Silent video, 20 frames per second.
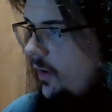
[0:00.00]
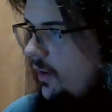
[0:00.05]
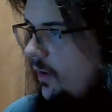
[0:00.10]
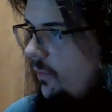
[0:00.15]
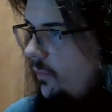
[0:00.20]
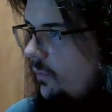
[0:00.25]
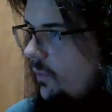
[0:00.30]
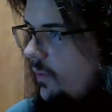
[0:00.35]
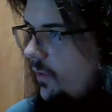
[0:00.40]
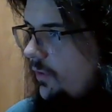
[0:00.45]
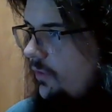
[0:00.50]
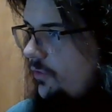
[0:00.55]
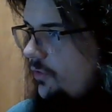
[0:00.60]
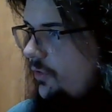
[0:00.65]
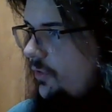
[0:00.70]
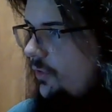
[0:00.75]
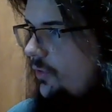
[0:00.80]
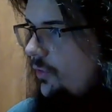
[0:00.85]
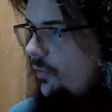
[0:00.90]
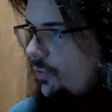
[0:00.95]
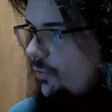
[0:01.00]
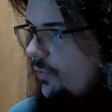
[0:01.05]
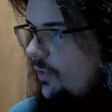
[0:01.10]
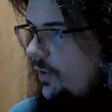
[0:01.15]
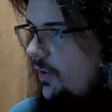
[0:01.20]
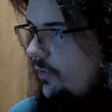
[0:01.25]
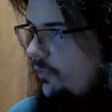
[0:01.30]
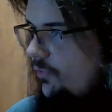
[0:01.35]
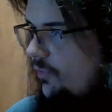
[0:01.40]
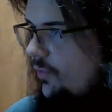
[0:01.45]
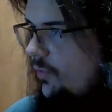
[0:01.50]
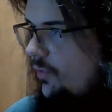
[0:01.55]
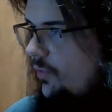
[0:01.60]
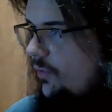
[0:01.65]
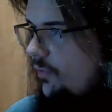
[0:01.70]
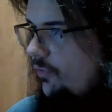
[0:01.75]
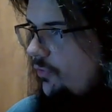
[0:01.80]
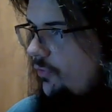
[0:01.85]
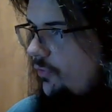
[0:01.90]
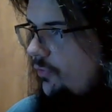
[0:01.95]

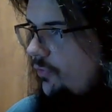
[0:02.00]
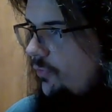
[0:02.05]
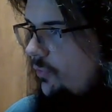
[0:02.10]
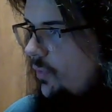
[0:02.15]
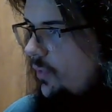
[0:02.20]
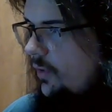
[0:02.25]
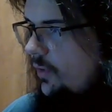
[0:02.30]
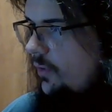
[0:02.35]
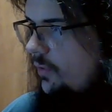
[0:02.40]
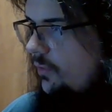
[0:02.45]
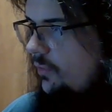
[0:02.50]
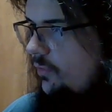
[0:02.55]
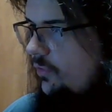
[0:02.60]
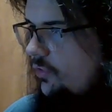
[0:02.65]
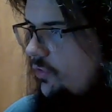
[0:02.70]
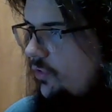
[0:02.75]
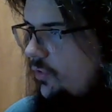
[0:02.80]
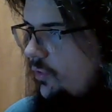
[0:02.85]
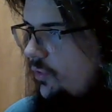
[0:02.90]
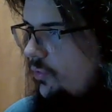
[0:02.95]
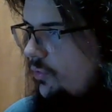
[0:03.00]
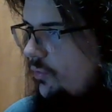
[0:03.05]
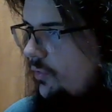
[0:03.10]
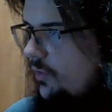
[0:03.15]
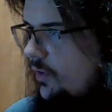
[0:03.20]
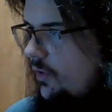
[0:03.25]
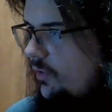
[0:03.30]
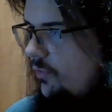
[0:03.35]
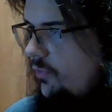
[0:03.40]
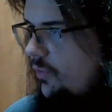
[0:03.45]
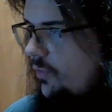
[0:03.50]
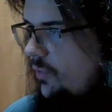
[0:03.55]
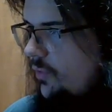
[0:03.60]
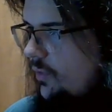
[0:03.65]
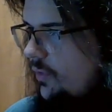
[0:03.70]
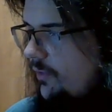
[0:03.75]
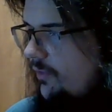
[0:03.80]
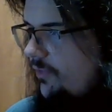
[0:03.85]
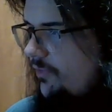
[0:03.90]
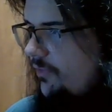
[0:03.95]

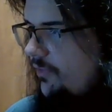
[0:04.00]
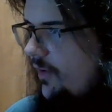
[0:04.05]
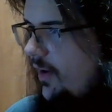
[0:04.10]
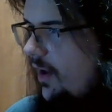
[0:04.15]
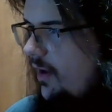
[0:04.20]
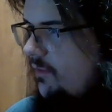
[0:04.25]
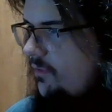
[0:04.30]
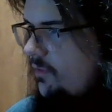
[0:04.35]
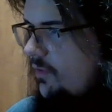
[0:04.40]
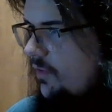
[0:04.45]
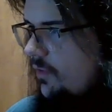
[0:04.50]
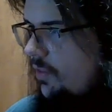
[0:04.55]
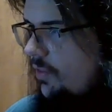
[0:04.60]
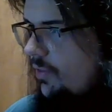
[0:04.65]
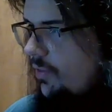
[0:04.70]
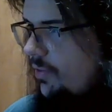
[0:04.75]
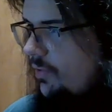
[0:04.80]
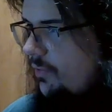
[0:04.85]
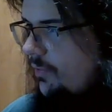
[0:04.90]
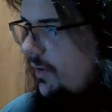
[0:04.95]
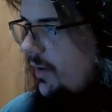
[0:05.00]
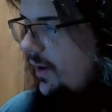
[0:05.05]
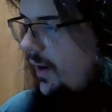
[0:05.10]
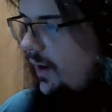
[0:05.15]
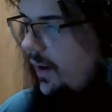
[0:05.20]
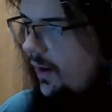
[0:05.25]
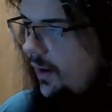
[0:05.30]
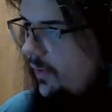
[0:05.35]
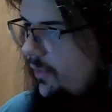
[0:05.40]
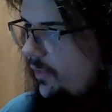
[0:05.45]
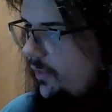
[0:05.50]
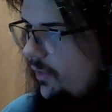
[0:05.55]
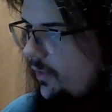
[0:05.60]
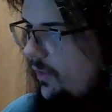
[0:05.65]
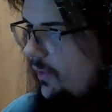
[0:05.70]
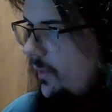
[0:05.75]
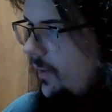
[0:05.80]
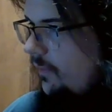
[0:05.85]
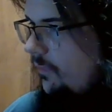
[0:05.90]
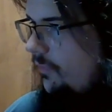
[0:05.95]
5-3 in the
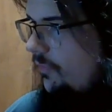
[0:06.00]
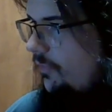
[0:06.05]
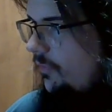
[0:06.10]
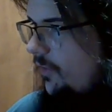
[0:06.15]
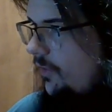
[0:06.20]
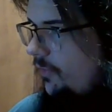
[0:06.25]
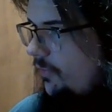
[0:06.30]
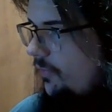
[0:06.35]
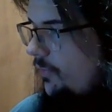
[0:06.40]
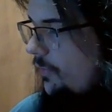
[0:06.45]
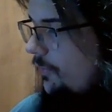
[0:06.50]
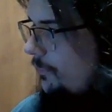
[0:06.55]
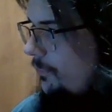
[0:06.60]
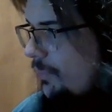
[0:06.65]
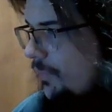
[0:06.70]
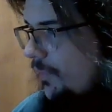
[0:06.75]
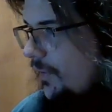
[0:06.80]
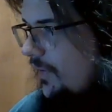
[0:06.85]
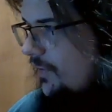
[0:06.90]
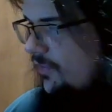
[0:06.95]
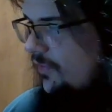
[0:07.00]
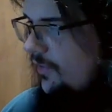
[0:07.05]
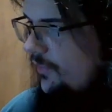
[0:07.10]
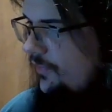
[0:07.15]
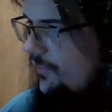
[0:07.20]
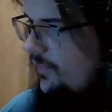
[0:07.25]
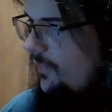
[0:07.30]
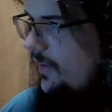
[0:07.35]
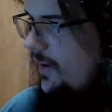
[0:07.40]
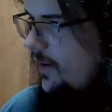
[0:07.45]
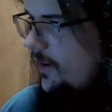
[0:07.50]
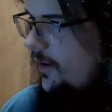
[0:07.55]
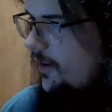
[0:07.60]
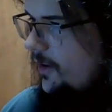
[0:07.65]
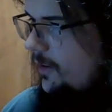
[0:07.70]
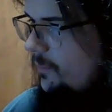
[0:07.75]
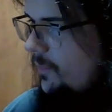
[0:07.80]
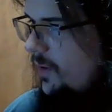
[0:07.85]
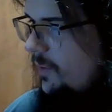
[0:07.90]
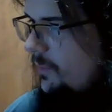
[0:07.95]
UFC. So it's a pretty salty
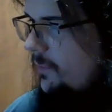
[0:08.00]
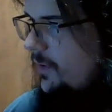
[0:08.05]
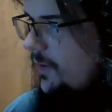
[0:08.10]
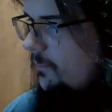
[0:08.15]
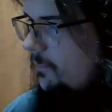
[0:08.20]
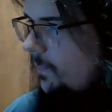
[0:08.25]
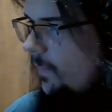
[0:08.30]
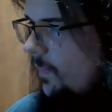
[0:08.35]
record, but I mean,